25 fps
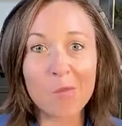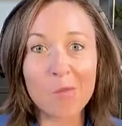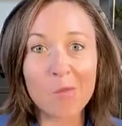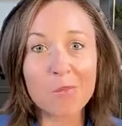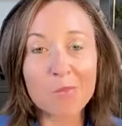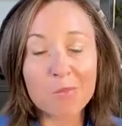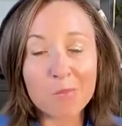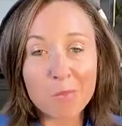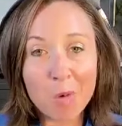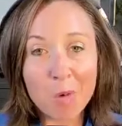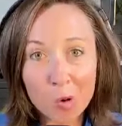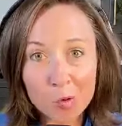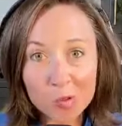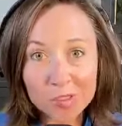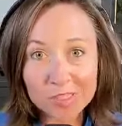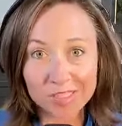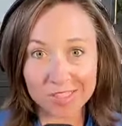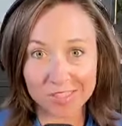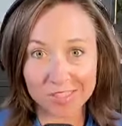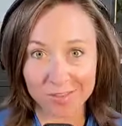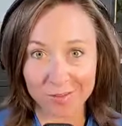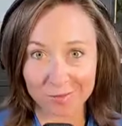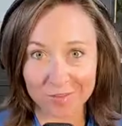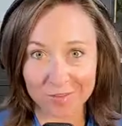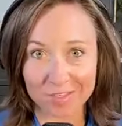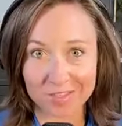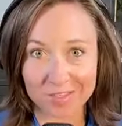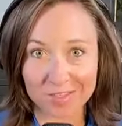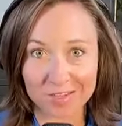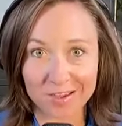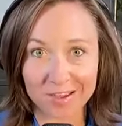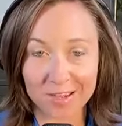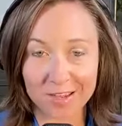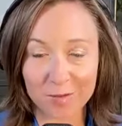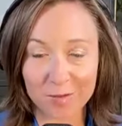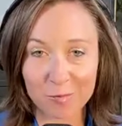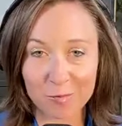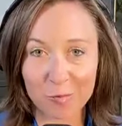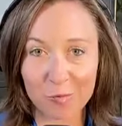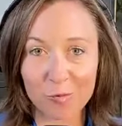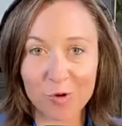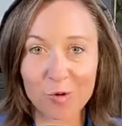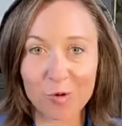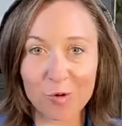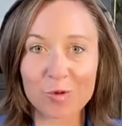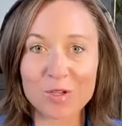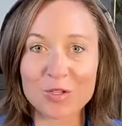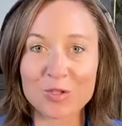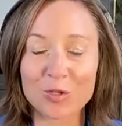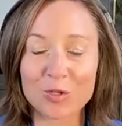Most of the time, what
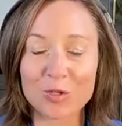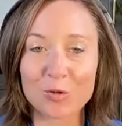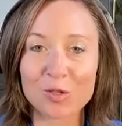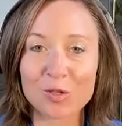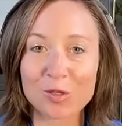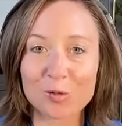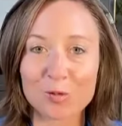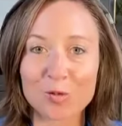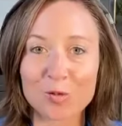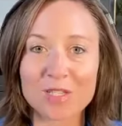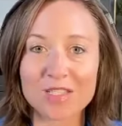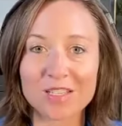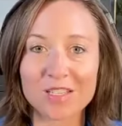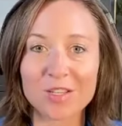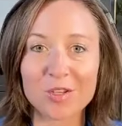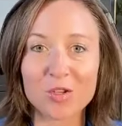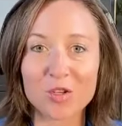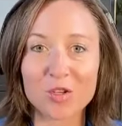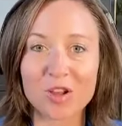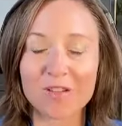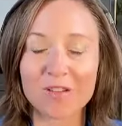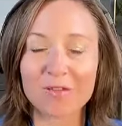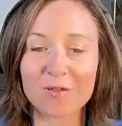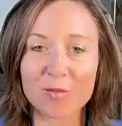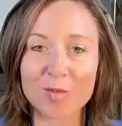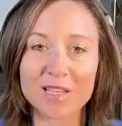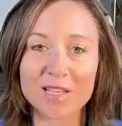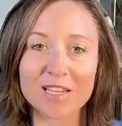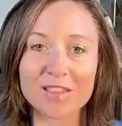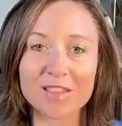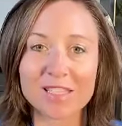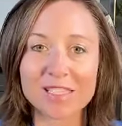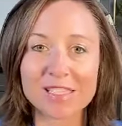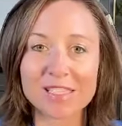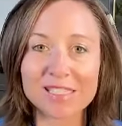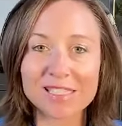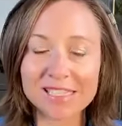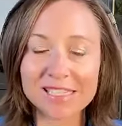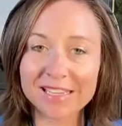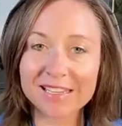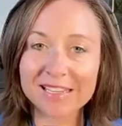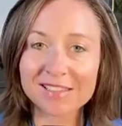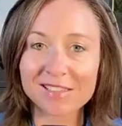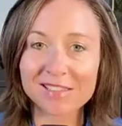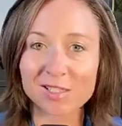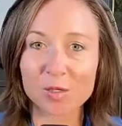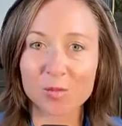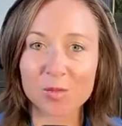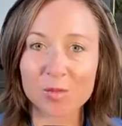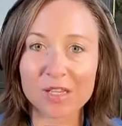we do is we teach government in the
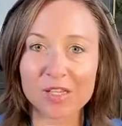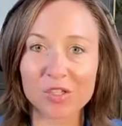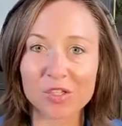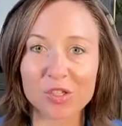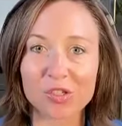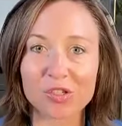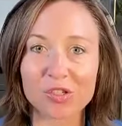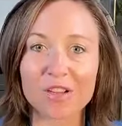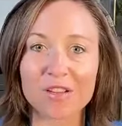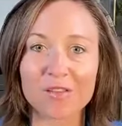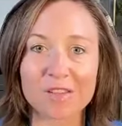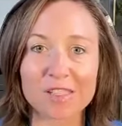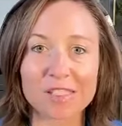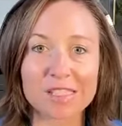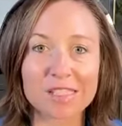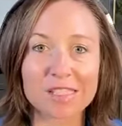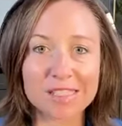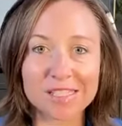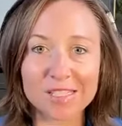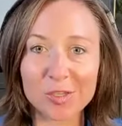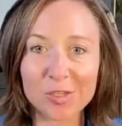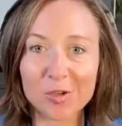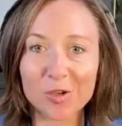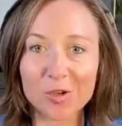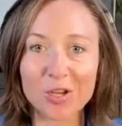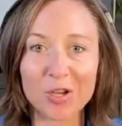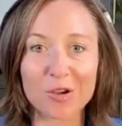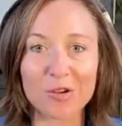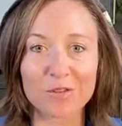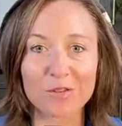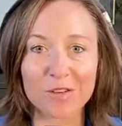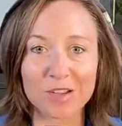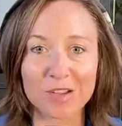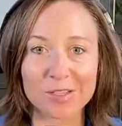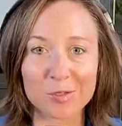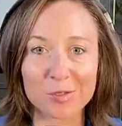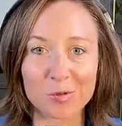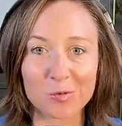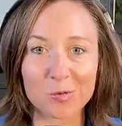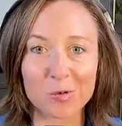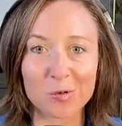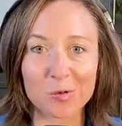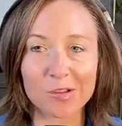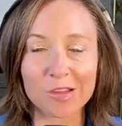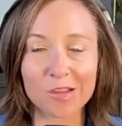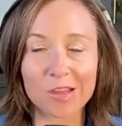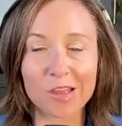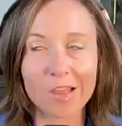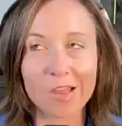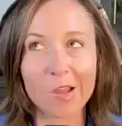second semester of the senior year of high
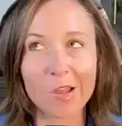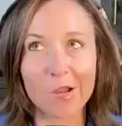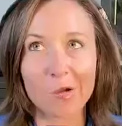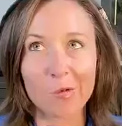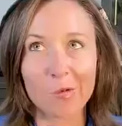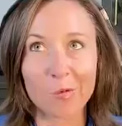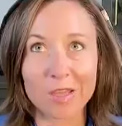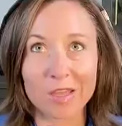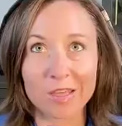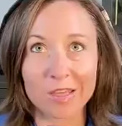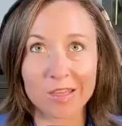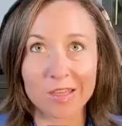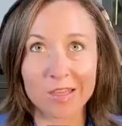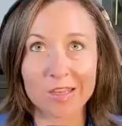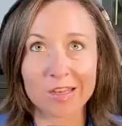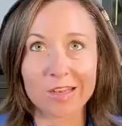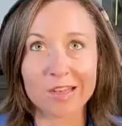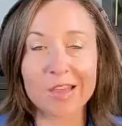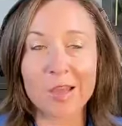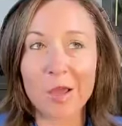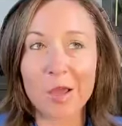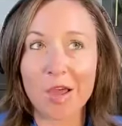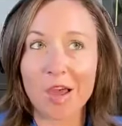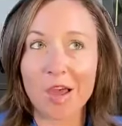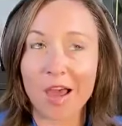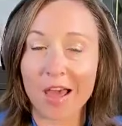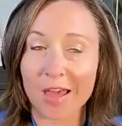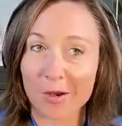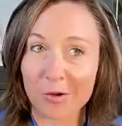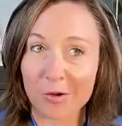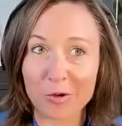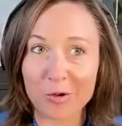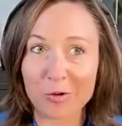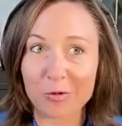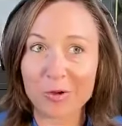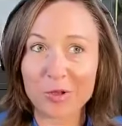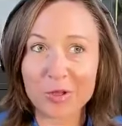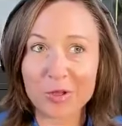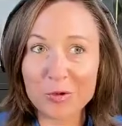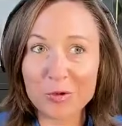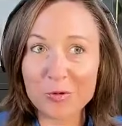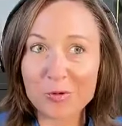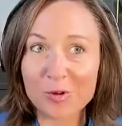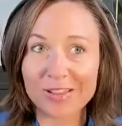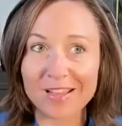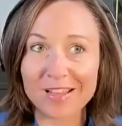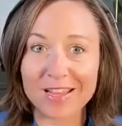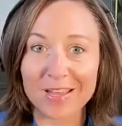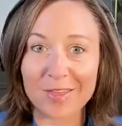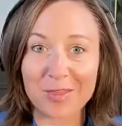school. When I don't know what you were
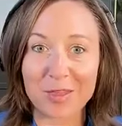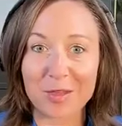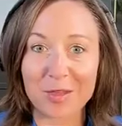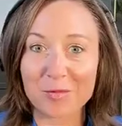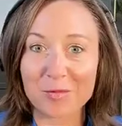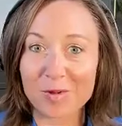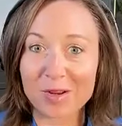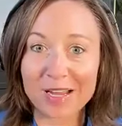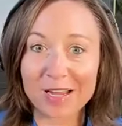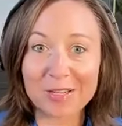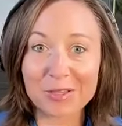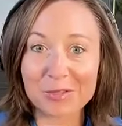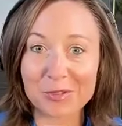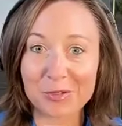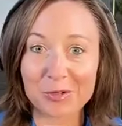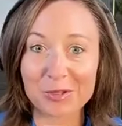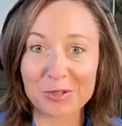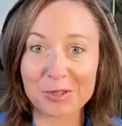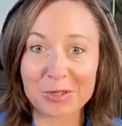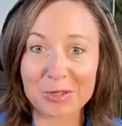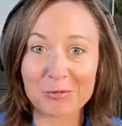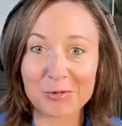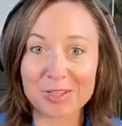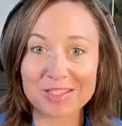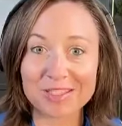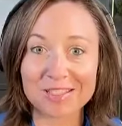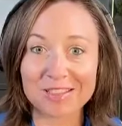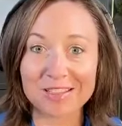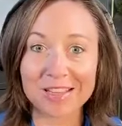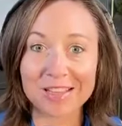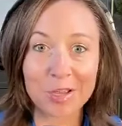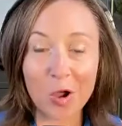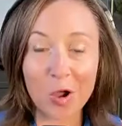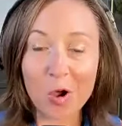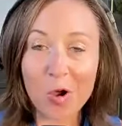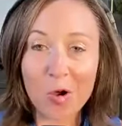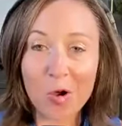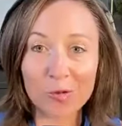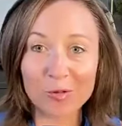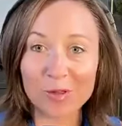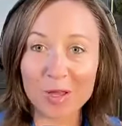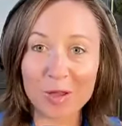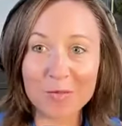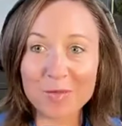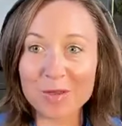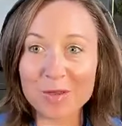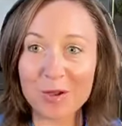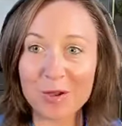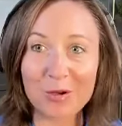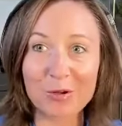like then, but I certainly wasn't like, oh, let
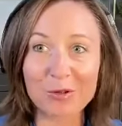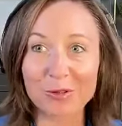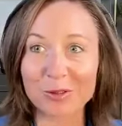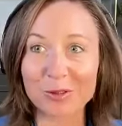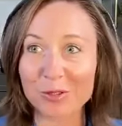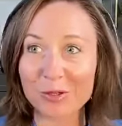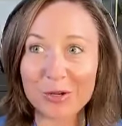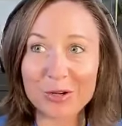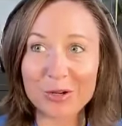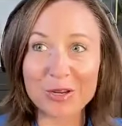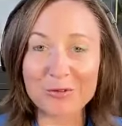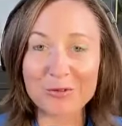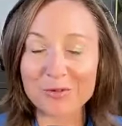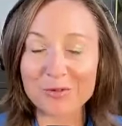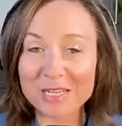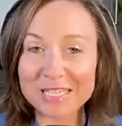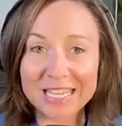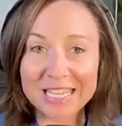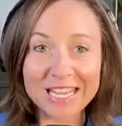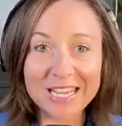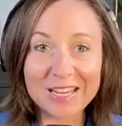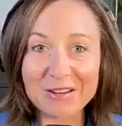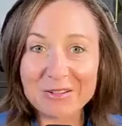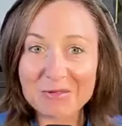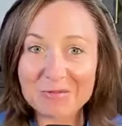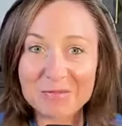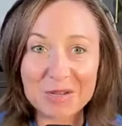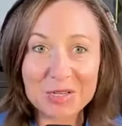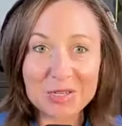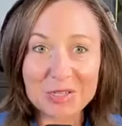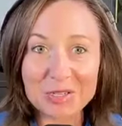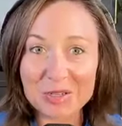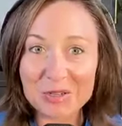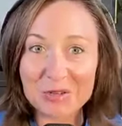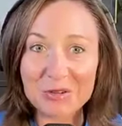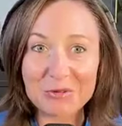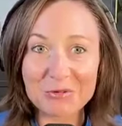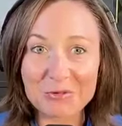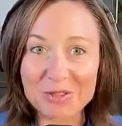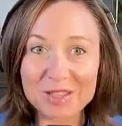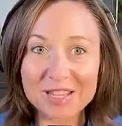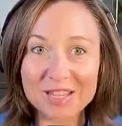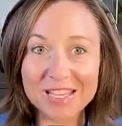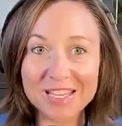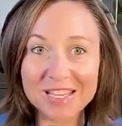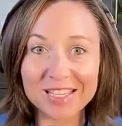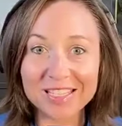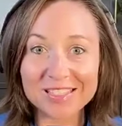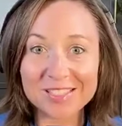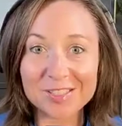me go learn and retain a bunch of new
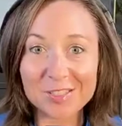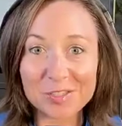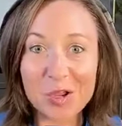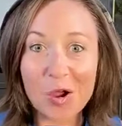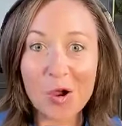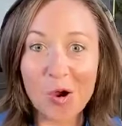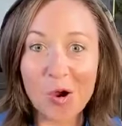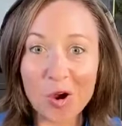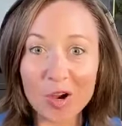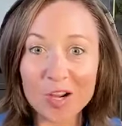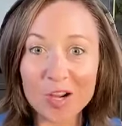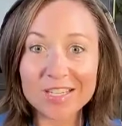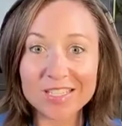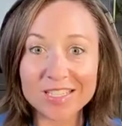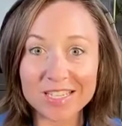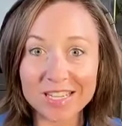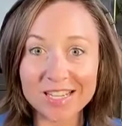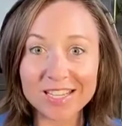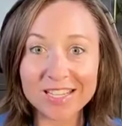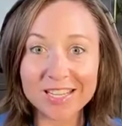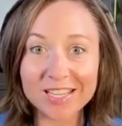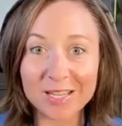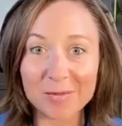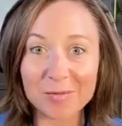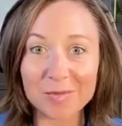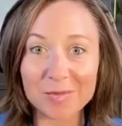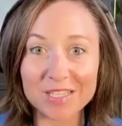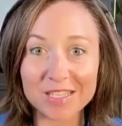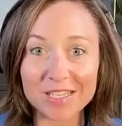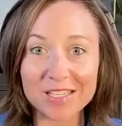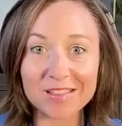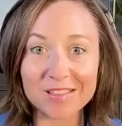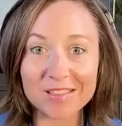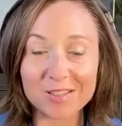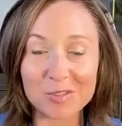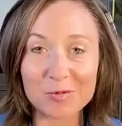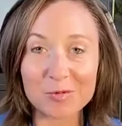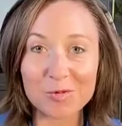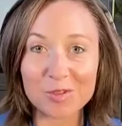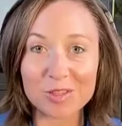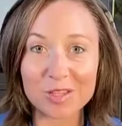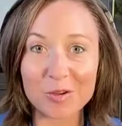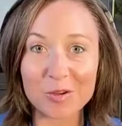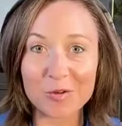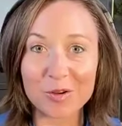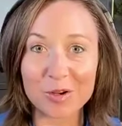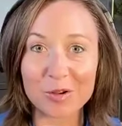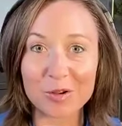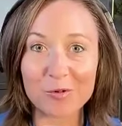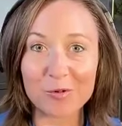things. It's a hard time to get this really
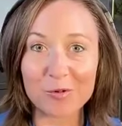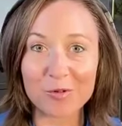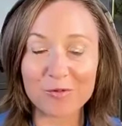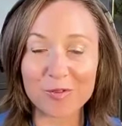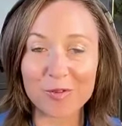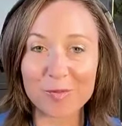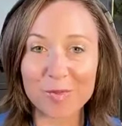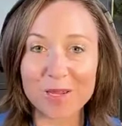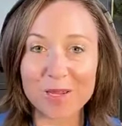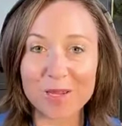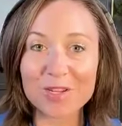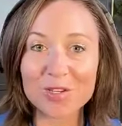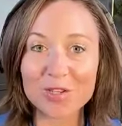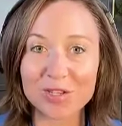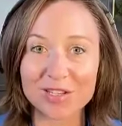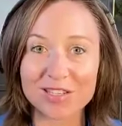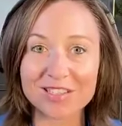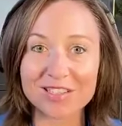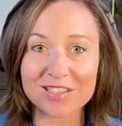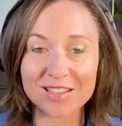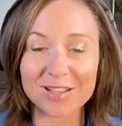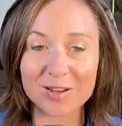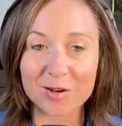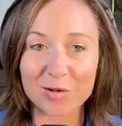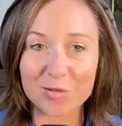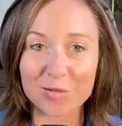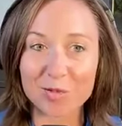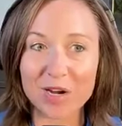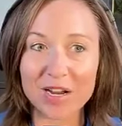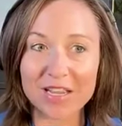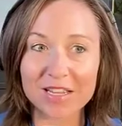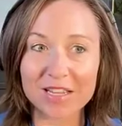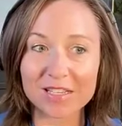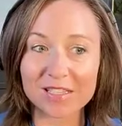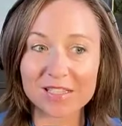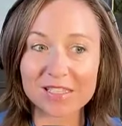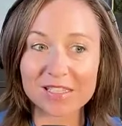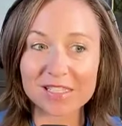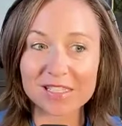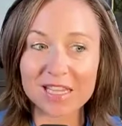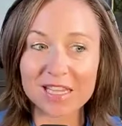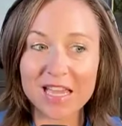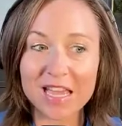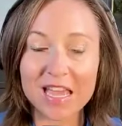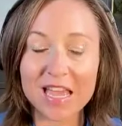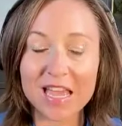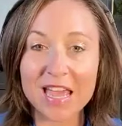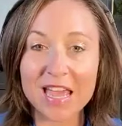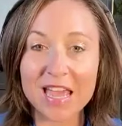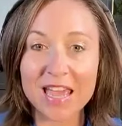critical information into their brains.
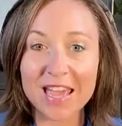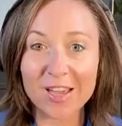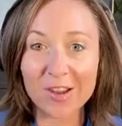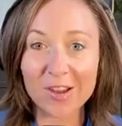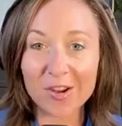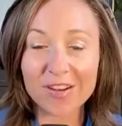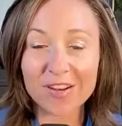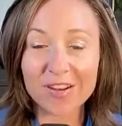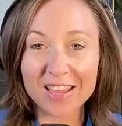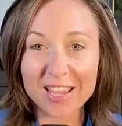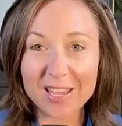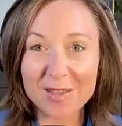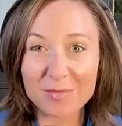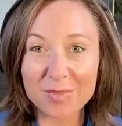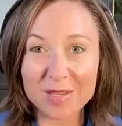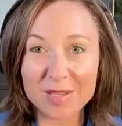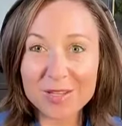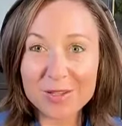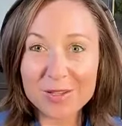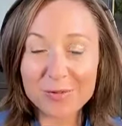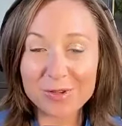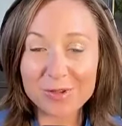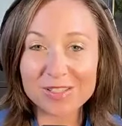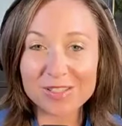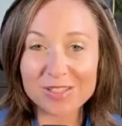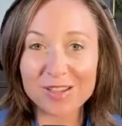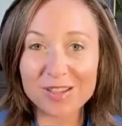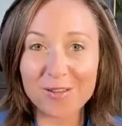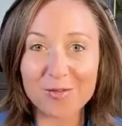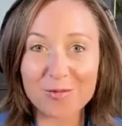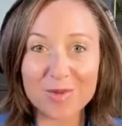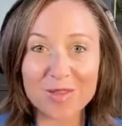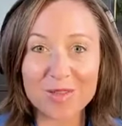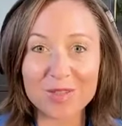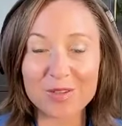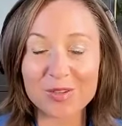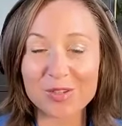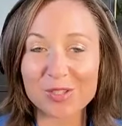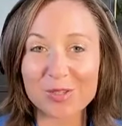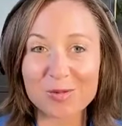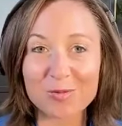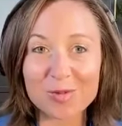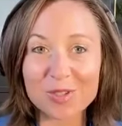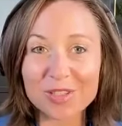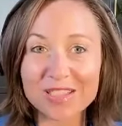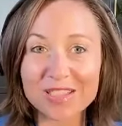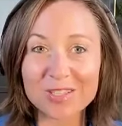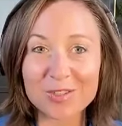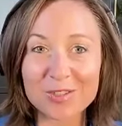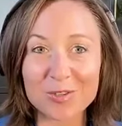And on AP US government, there's some
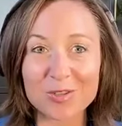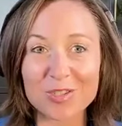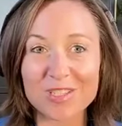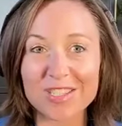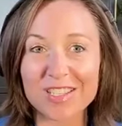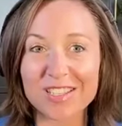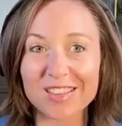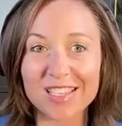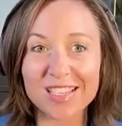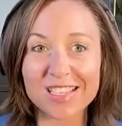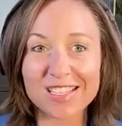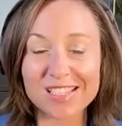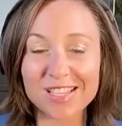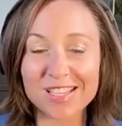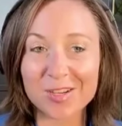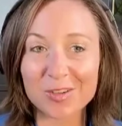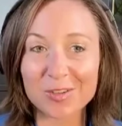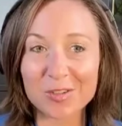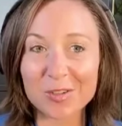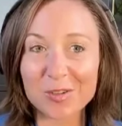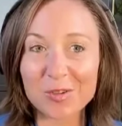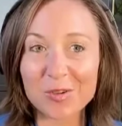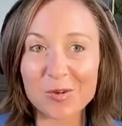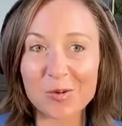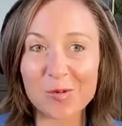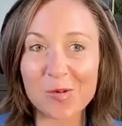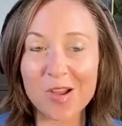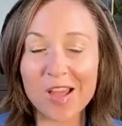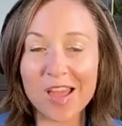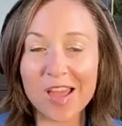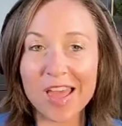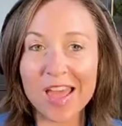really interesting things there too.